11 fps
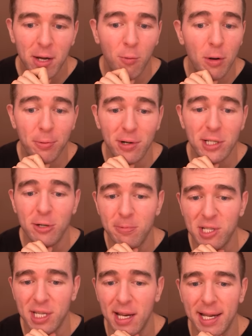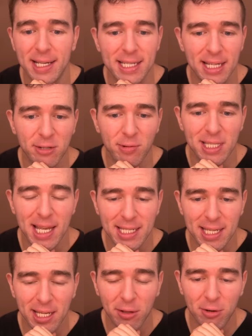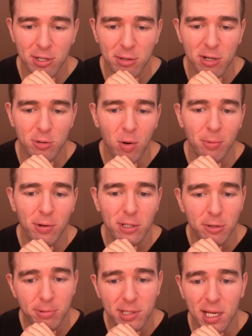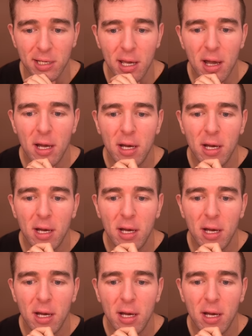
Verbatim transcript: 1.2%, and 6 with testicular tumors, 1.2%.